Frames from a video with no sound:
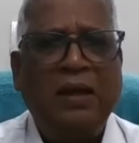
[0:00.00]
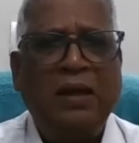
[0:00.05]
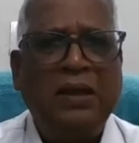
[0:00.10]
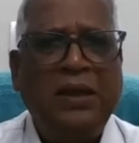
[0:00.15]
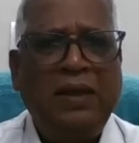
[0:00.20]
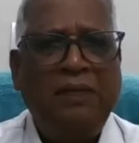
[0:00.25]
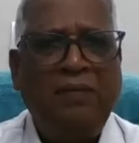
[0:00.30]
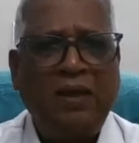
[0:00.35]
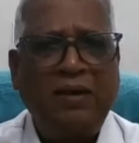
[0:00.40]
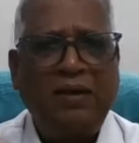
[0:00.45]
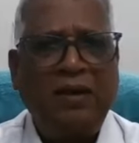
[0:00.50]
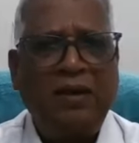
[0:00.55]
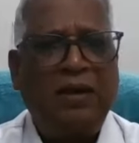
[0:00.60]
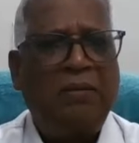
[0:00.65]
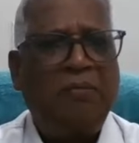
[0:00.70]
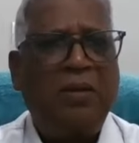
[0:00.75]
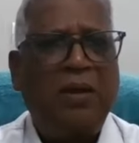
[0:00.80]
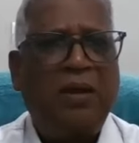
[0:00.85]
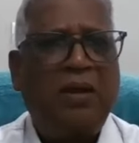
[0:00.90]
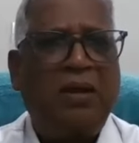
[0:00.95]
Even
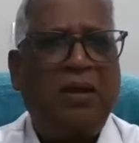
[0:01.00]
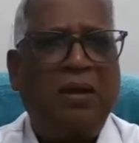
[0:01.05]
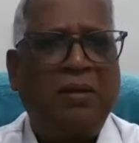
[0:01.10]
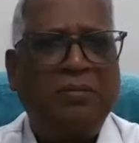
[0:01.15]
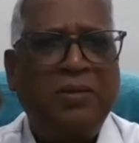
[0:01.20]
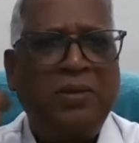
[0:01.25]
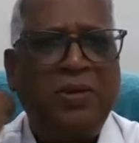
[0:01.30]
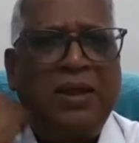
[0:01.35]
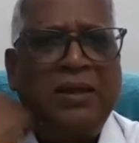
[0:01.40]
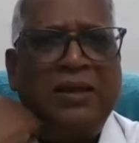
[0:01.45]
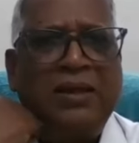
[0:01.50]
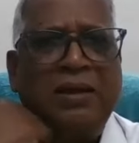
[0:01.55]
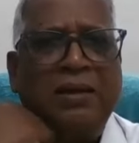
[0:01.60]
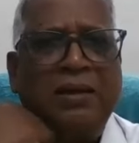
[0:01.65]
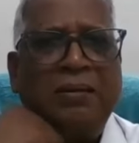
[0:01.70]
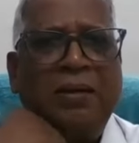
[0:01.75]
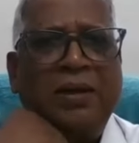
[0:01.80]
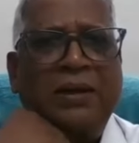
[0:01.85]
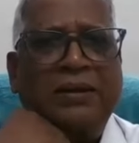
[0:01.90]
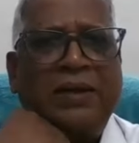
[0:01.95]
during
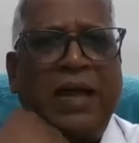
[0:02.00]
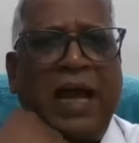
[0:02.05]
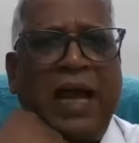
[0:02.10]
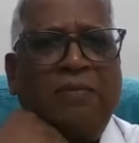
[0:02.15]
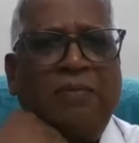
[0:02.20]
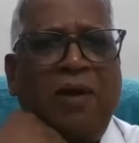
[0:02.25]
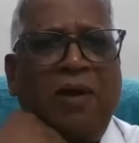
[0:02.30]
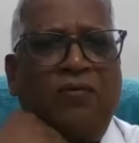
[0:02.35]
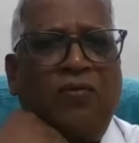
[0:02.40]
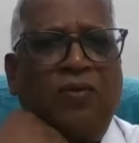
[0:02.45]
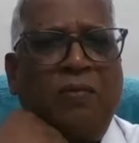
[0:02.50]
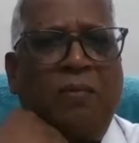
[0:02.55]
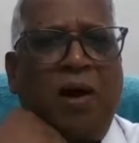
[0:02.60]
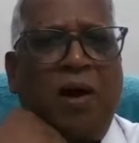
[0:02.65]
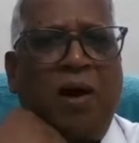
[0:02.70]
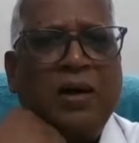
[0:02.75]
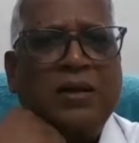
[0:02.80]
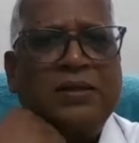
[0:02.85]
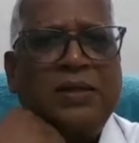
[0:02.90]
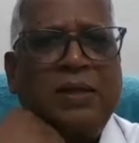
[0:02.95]
the time of
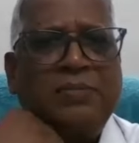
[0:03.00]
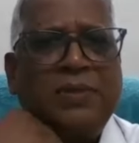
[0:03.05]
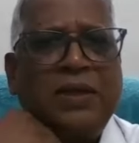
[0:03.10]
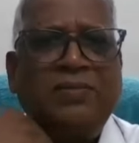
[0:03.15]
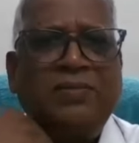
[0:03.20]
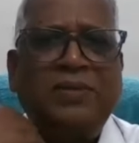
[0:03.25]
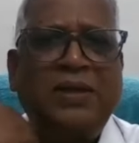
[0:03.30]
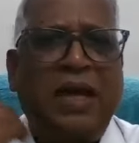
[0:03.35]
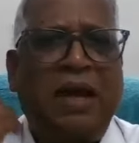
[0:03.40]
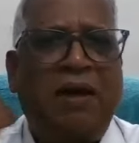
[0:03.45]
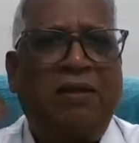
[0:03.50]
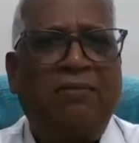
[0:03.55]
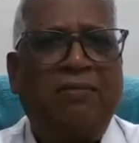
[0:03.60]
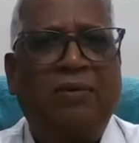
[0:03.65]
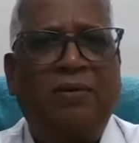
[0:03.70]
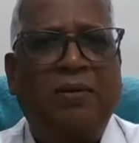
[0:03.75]
Marx themselves, they have